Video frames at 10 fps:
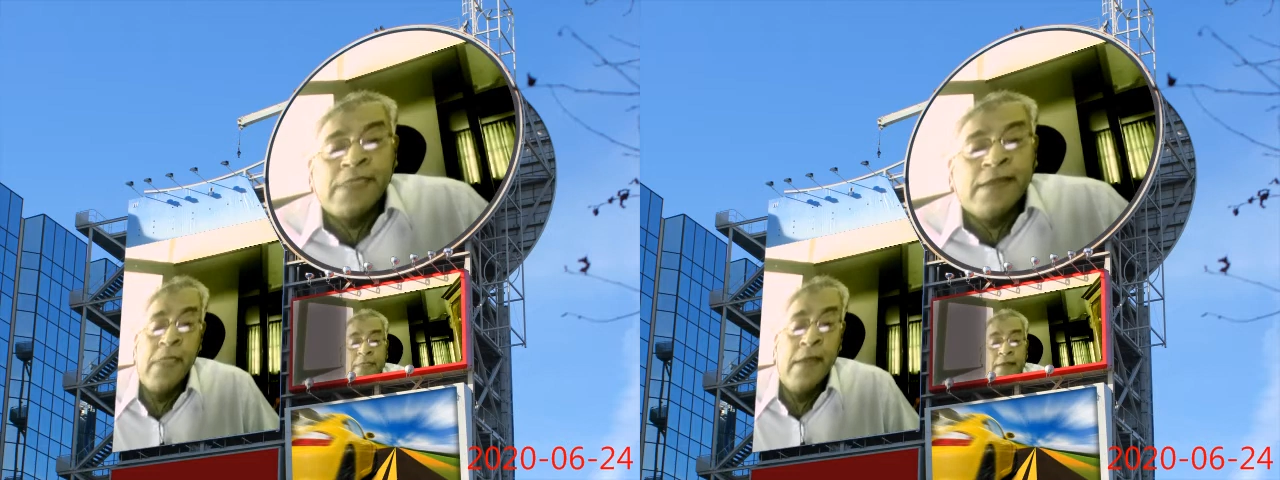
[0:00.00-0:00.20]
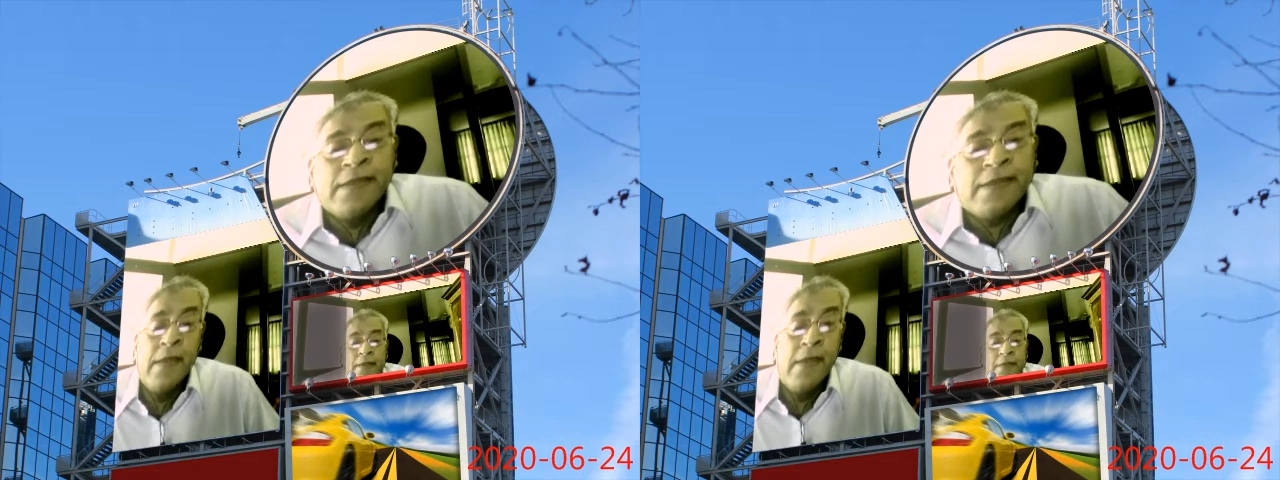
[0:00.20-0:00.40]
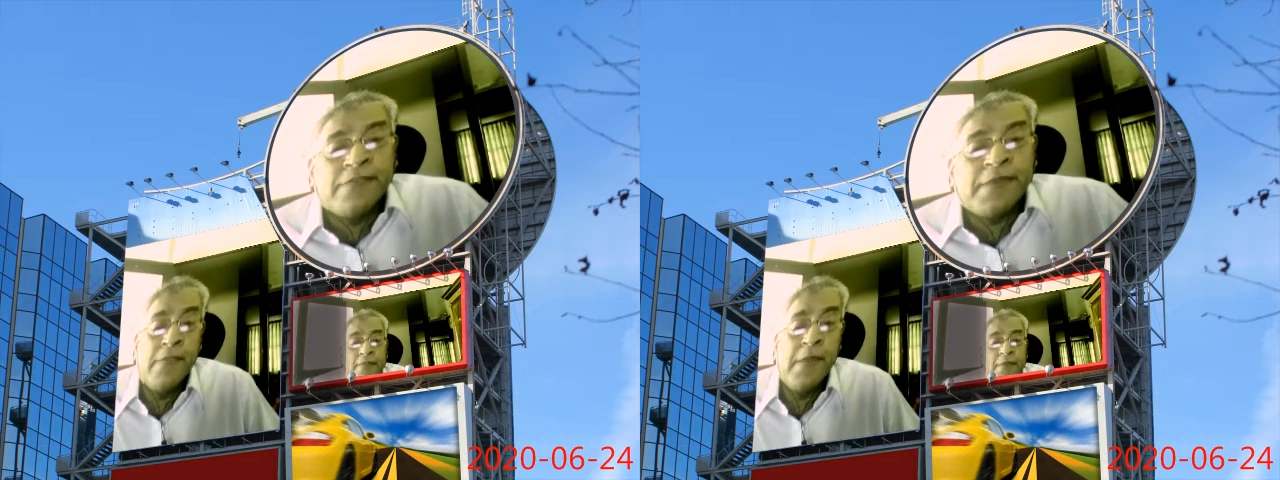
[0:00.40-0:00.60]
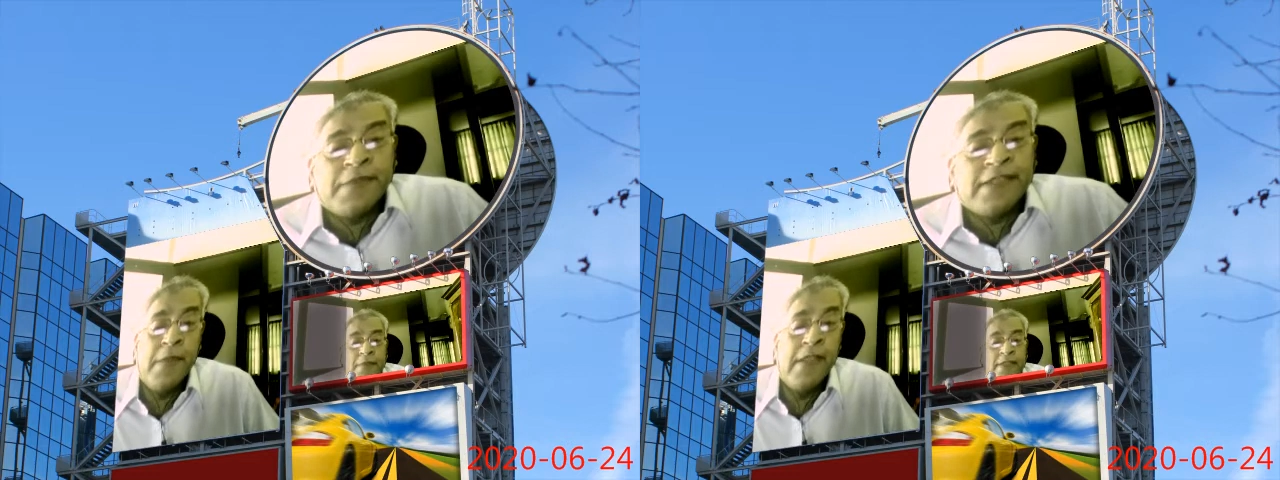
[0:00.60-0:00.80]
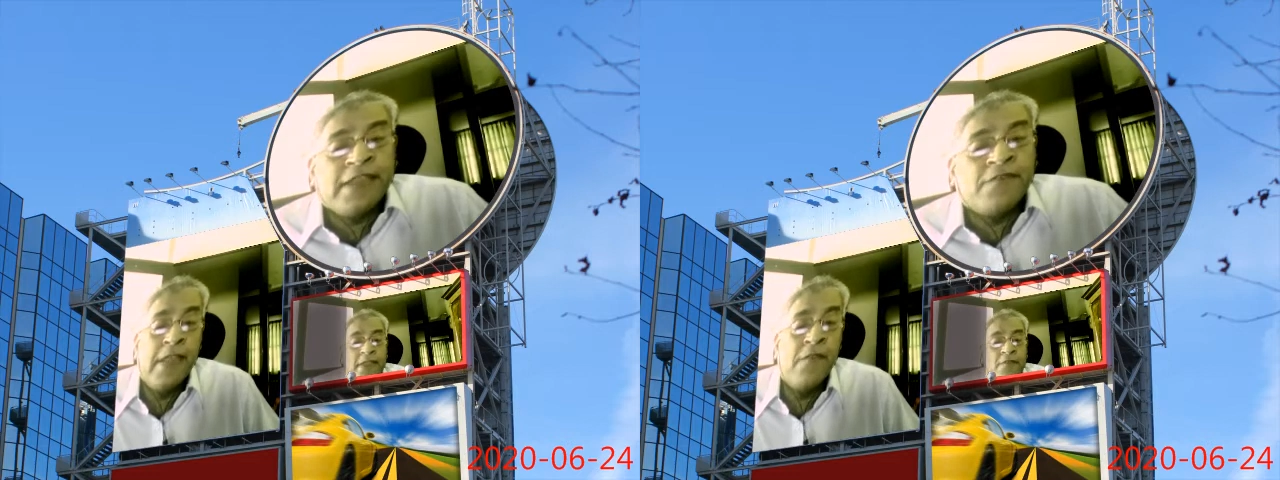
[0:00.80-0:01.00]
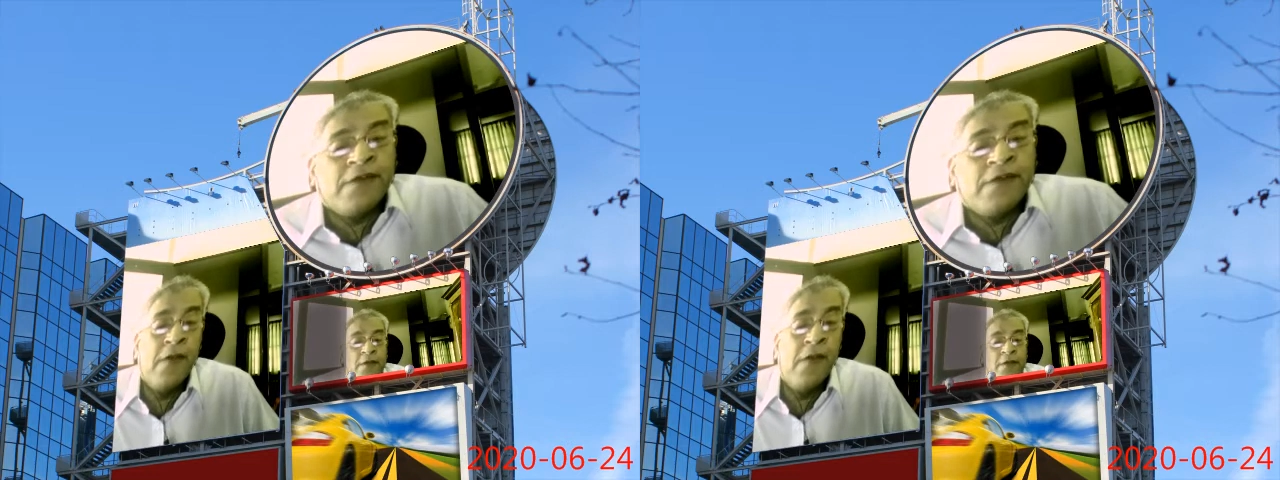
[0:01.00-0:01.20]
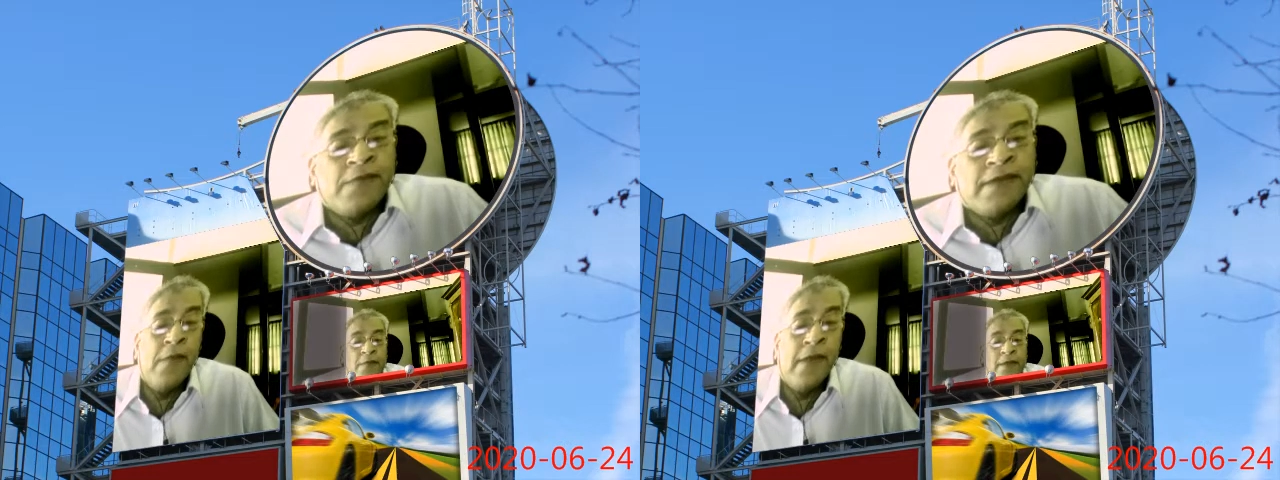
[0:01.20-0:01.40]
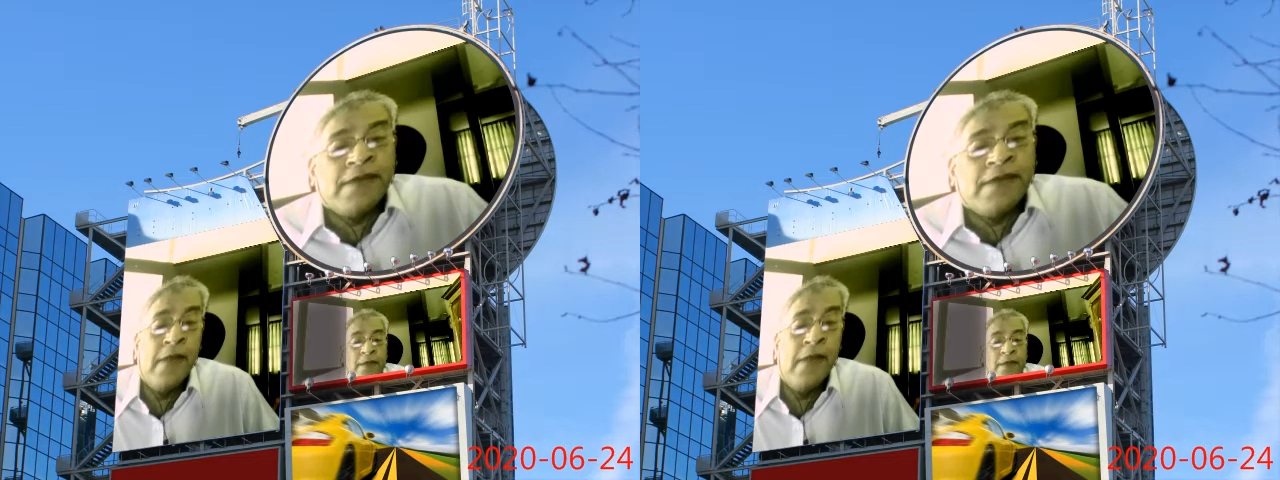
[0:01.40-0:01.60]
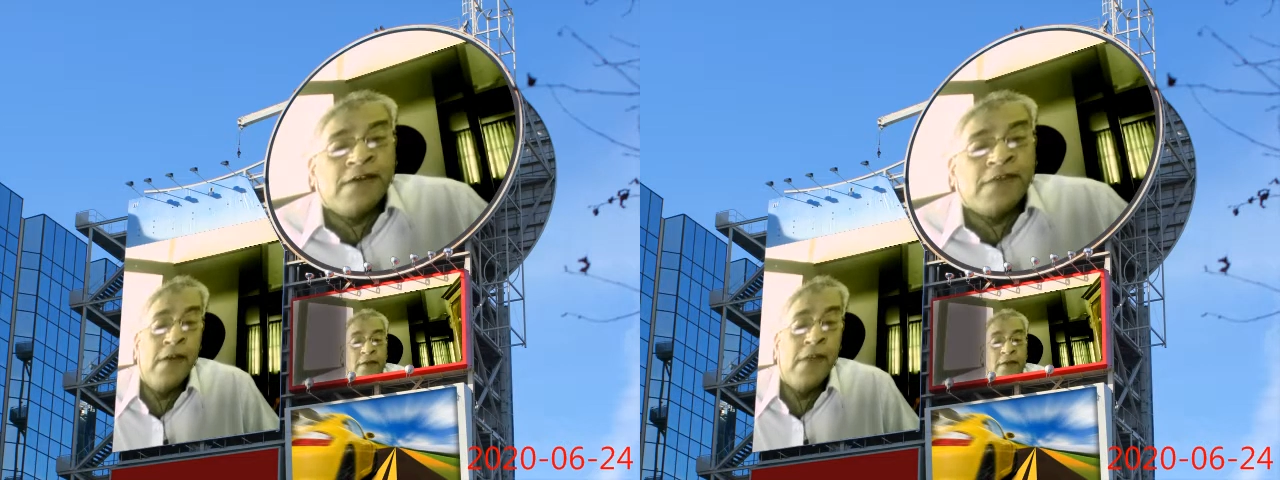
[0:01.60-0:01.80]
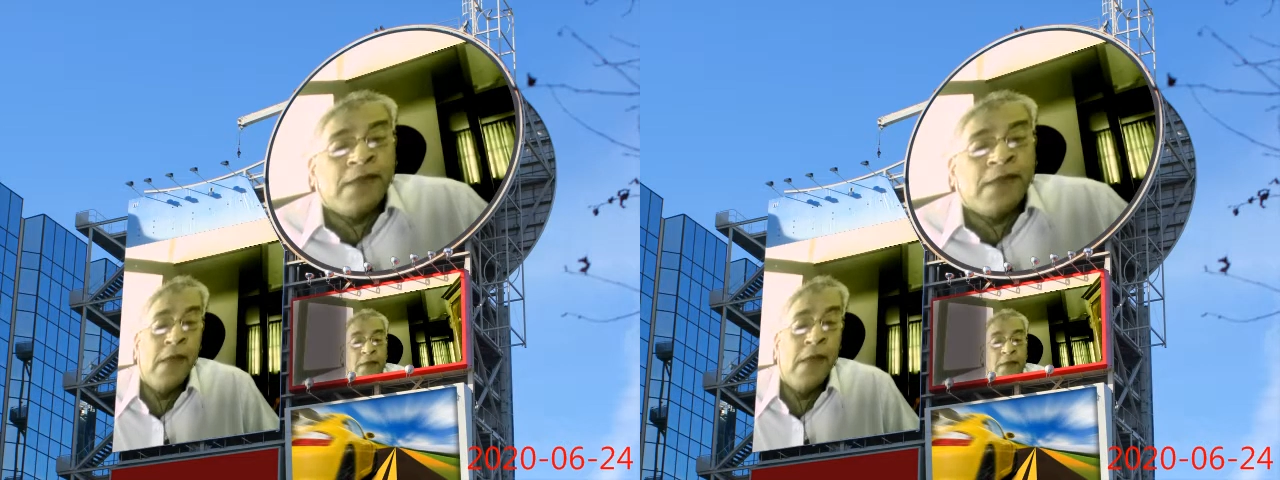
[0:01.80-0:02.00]
Despite the involvement of a
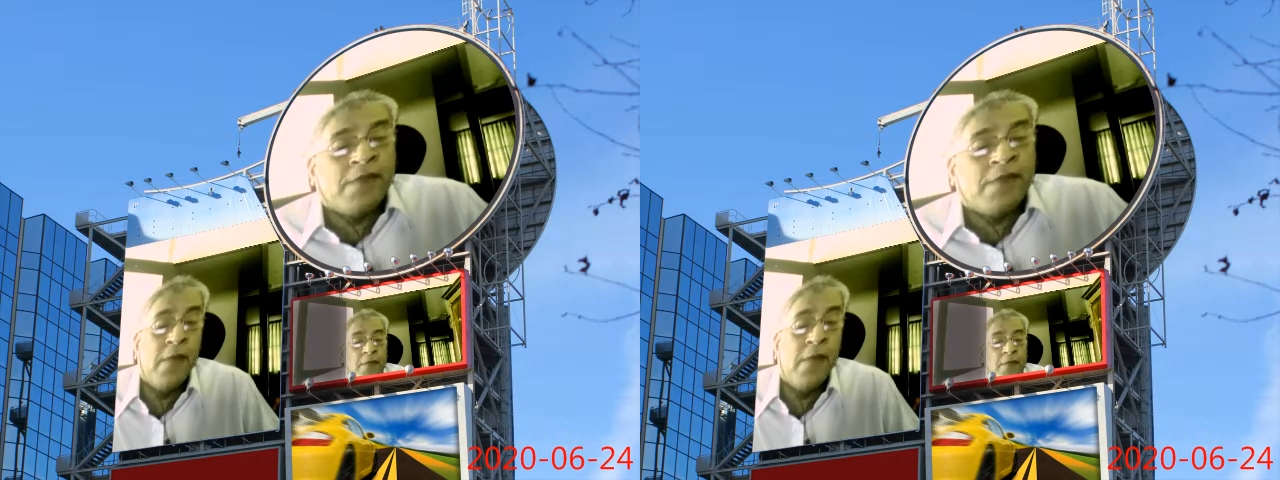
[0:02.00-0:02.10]
number of